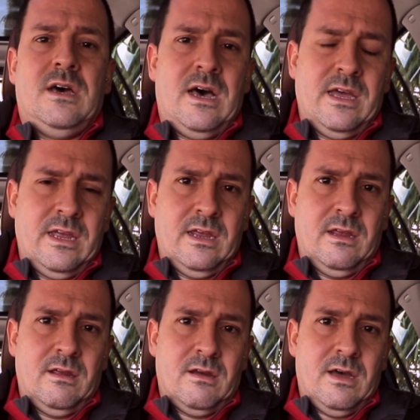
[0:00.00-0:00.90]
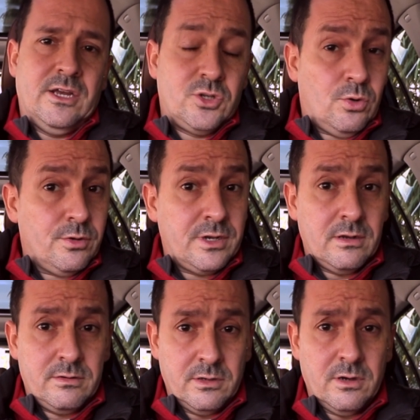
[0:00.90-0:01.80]
I I told
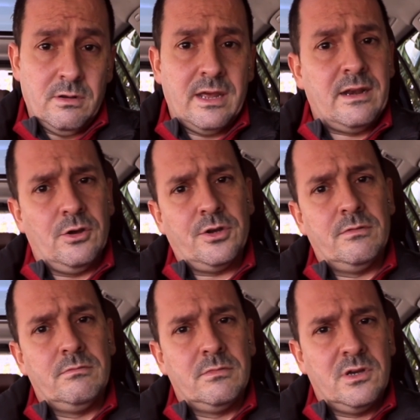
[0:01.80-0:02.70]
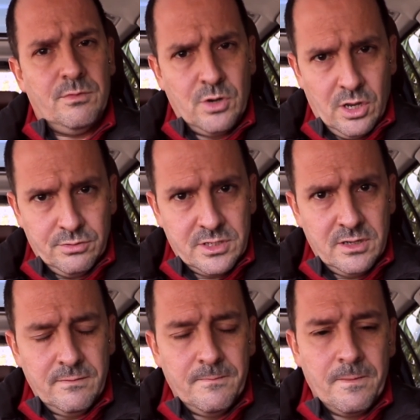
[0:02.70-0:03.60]
the, girl like, look, come closer,